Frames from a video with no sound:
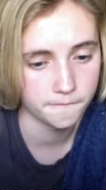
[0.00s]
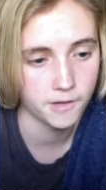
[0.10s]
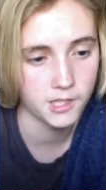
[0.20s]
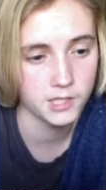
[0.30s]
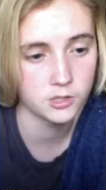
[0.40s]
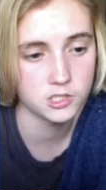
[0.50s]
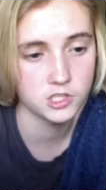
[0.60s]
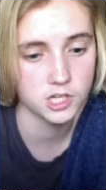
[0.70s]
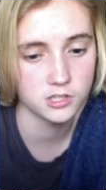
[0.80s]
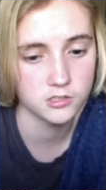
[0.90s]
Finally got to
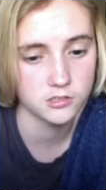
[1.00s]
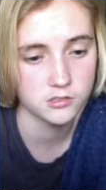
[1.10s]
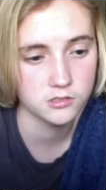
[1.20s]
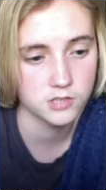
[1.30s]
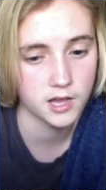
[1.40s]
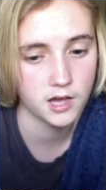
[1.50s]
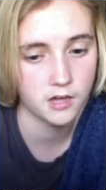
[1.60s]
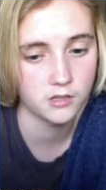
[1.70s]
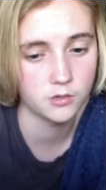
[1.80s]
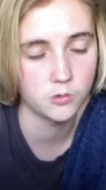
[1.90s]
check this
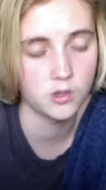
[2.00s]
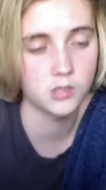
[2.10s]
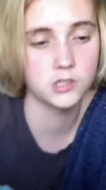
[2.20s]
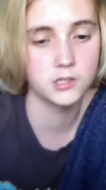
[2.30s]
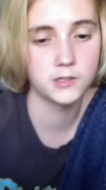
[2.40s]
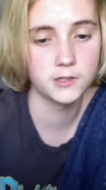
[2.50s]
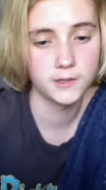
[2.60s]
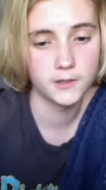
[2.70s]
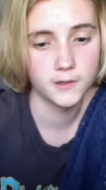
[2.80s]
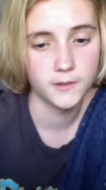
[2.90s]
out a while ago.
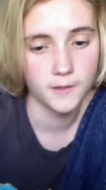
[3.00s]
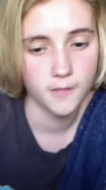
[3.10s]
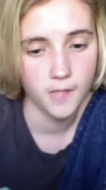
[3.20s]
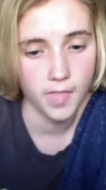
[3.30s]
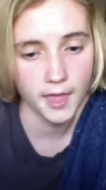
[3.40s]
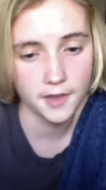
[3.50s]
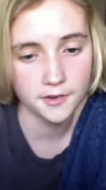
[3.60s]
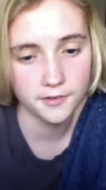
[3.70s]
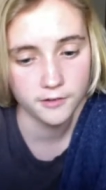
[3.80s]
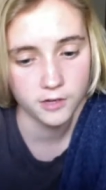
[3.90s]
And
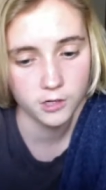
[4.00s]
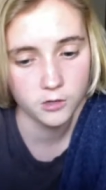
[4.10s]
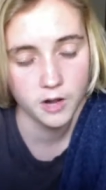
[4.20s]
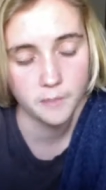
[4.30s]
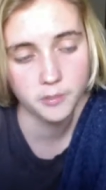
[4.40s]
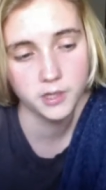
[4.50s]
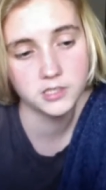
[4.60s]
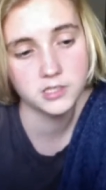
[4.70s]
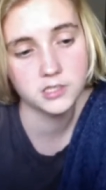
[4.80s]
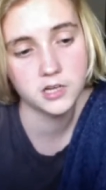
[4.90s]
A Quiet
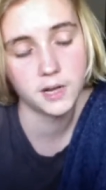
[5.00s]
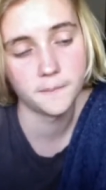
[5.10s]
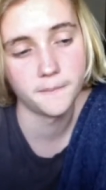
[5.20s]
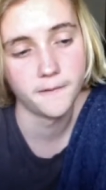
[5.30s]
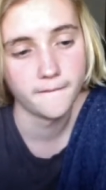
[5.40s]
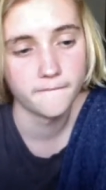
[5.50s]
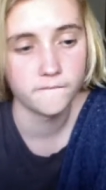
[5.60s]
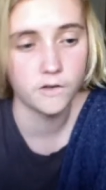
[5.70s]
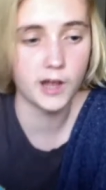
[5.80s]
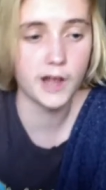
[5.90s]
Place,
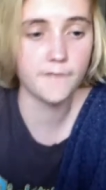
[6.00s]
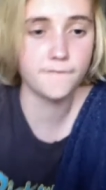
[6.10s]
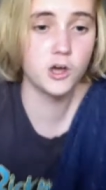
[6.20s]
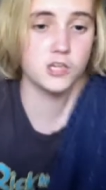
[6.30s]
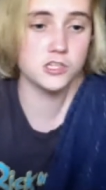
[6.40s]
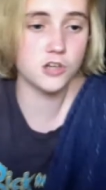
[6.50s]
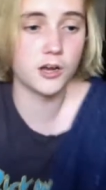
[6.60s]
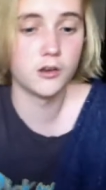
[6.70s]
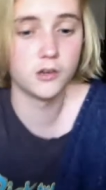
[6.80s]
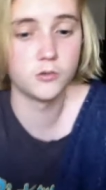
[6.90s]
at first
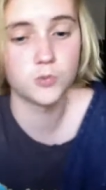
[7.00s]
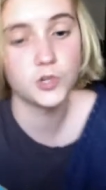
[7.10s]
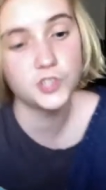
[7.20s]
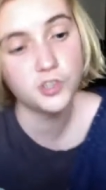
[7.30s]
I was watching a